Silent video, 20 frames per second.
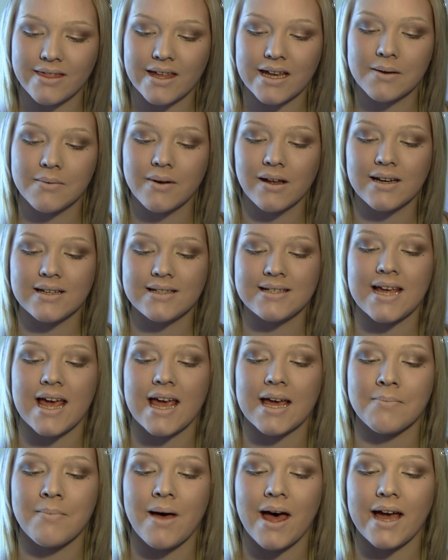Then I'm going to
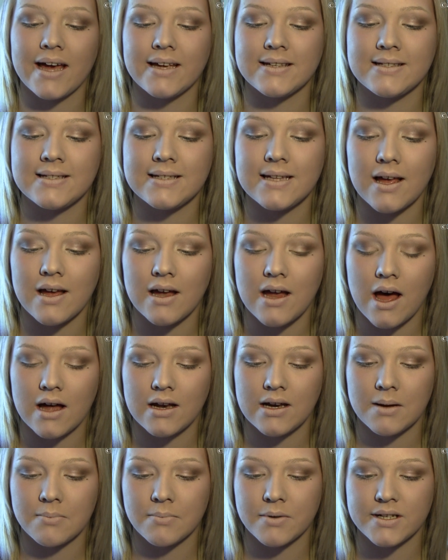take my
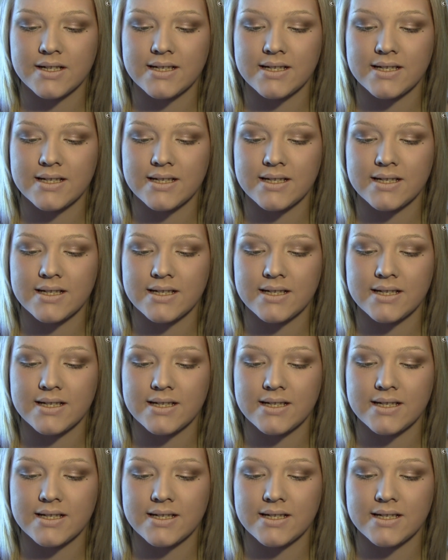number